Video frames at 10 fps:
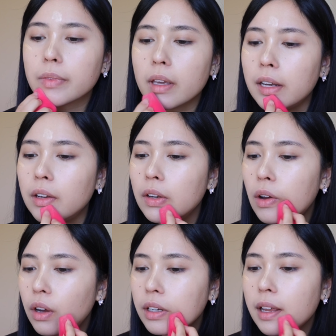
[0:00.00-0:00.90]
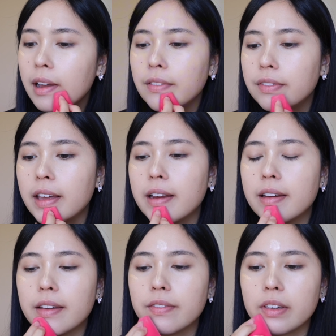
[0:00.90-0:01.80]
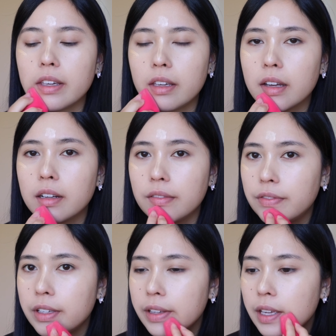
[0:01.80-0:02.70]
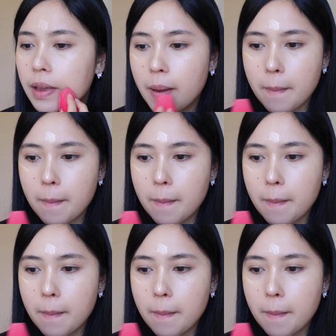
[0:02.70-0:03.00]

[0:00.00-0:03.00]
and not have that heavy kind of feeling,